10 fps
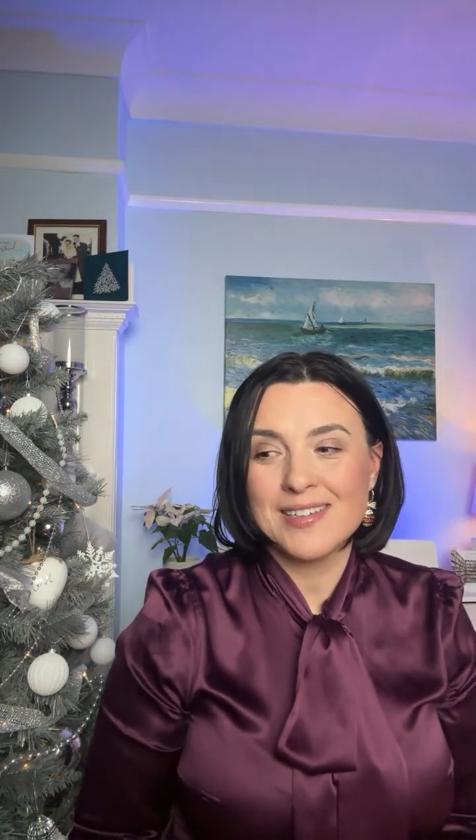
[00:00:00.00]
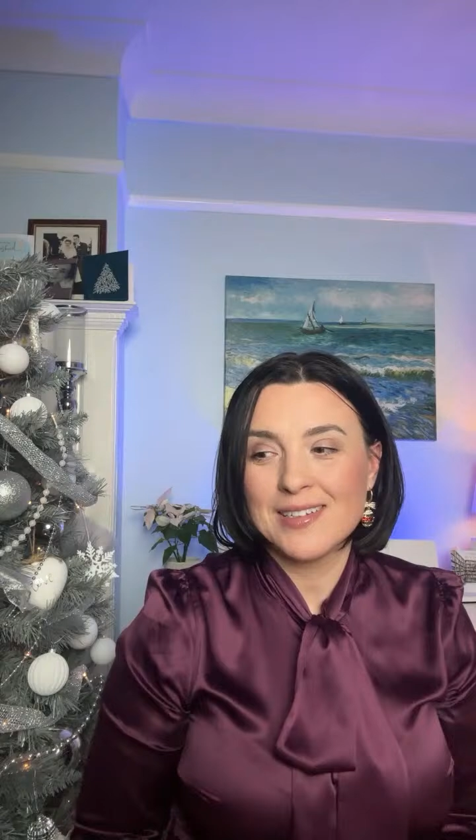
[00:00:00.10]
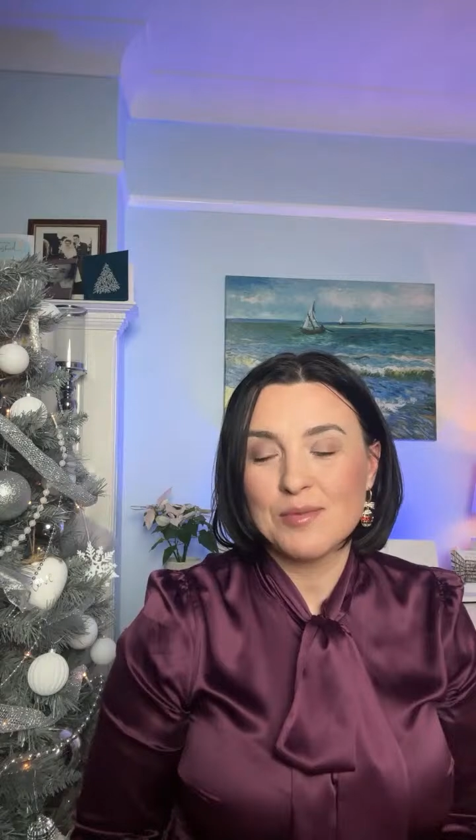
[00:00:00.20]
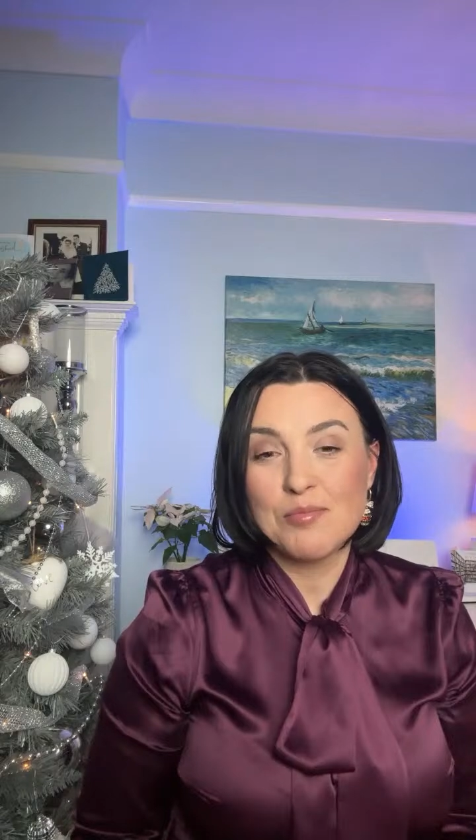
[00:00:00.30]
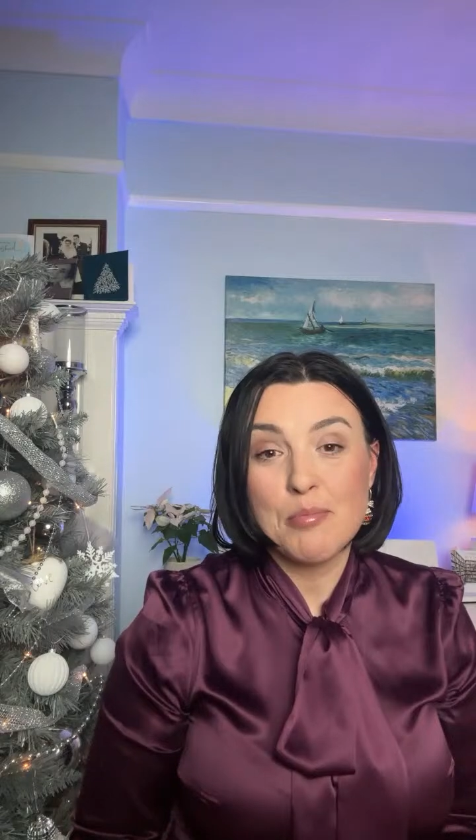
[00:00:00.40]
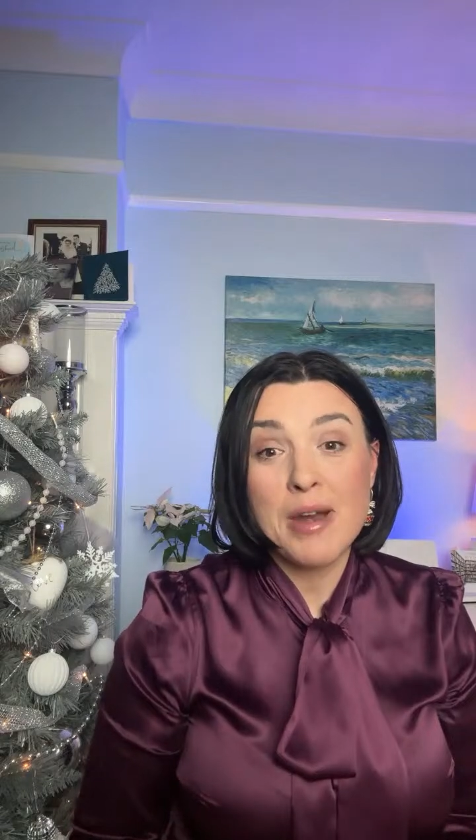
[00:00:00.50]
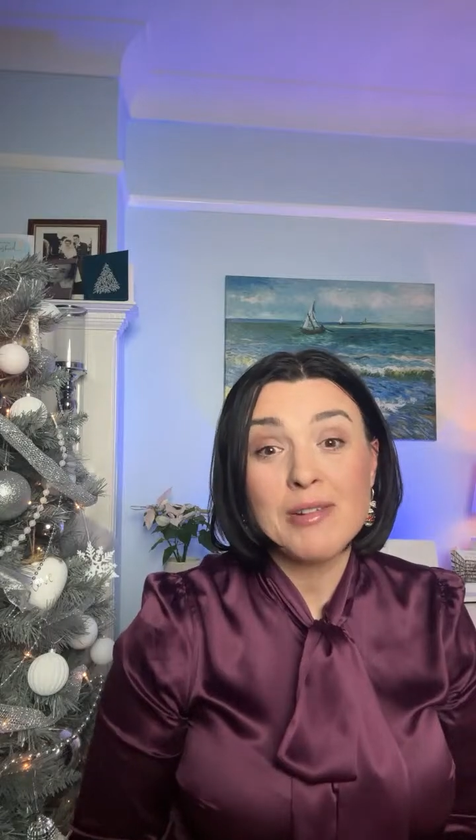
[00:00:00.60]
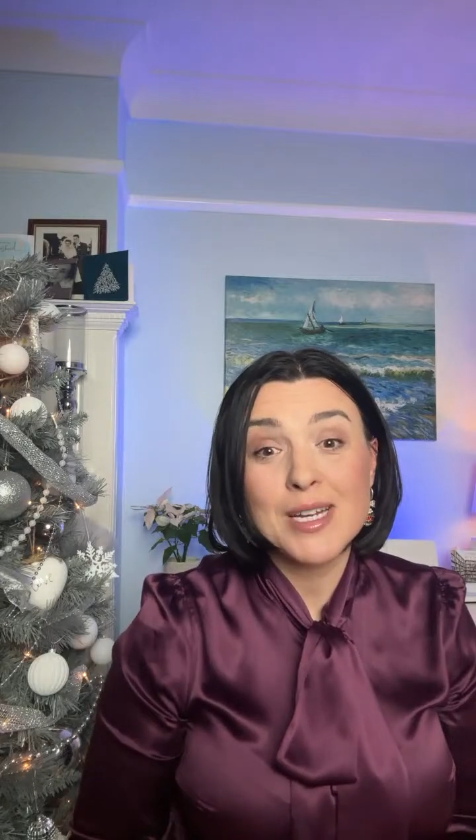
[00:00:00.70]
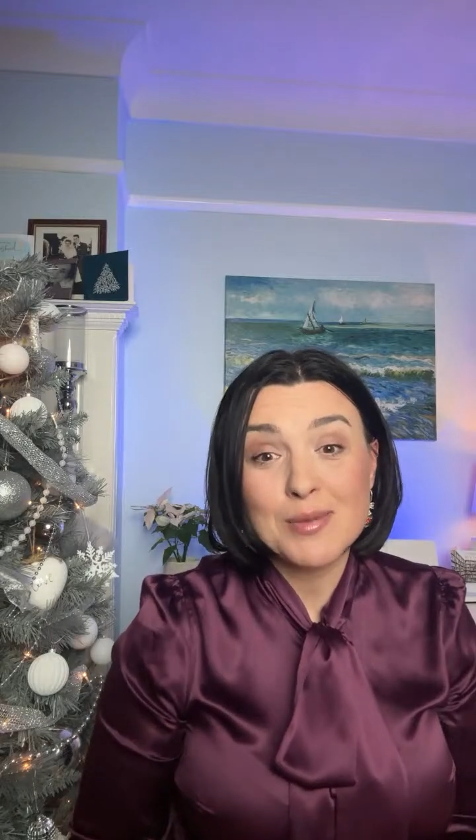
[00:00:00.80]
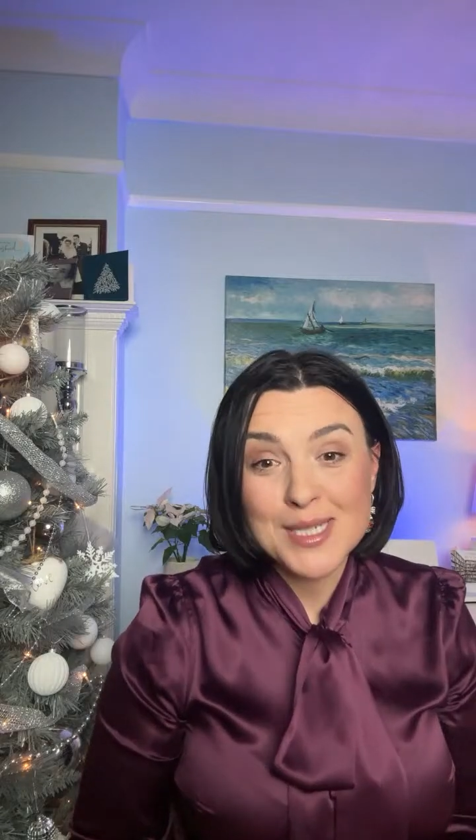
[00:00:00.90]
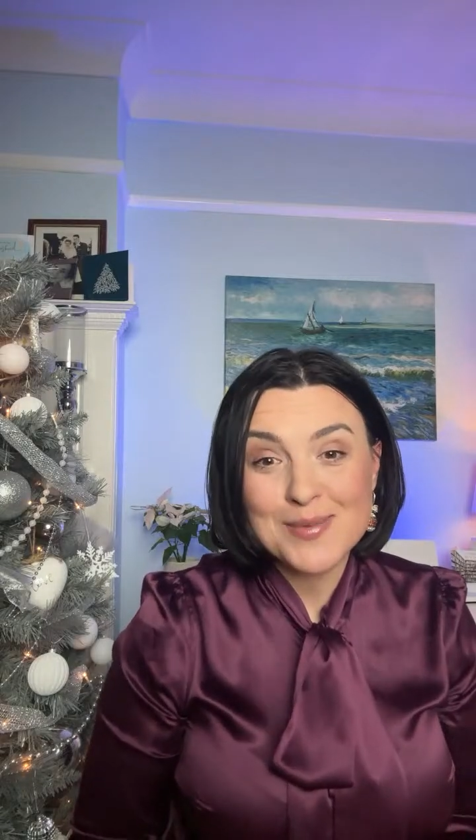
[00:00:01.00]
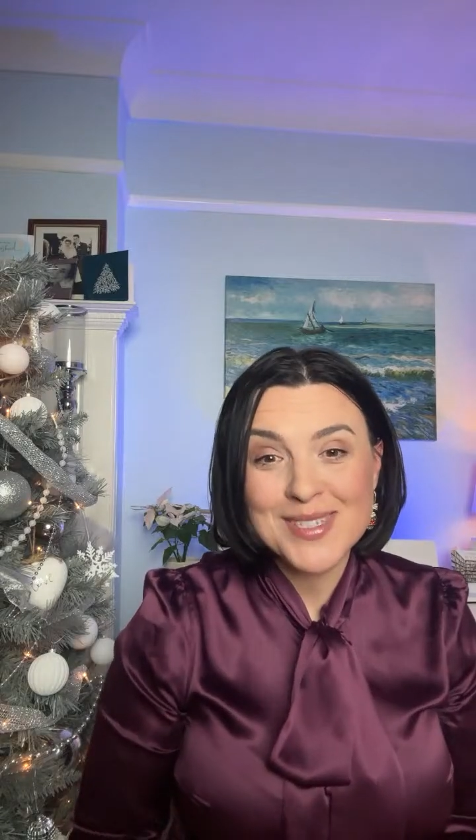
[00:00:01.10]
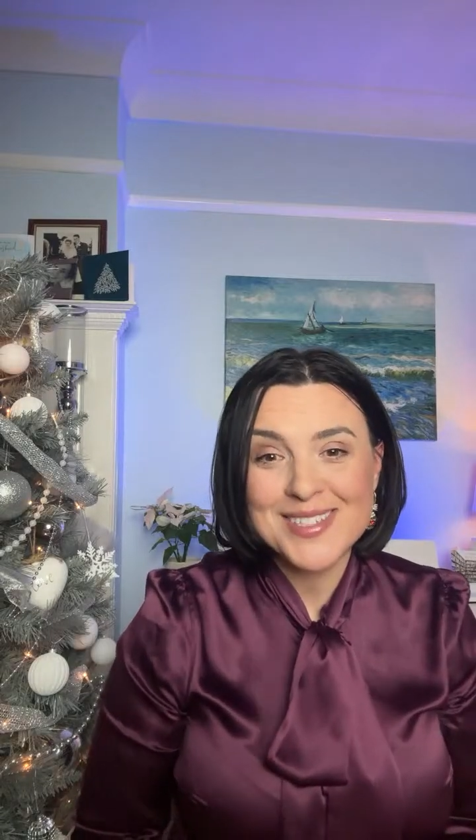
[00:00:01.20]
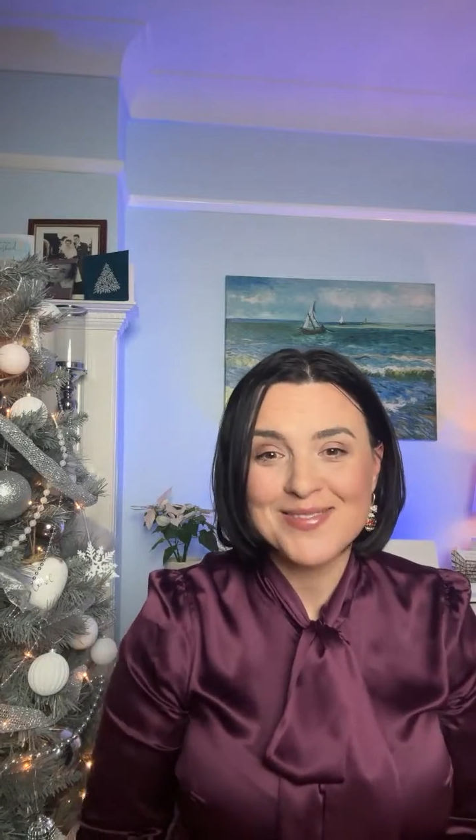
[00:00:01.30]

and Merry Christmas,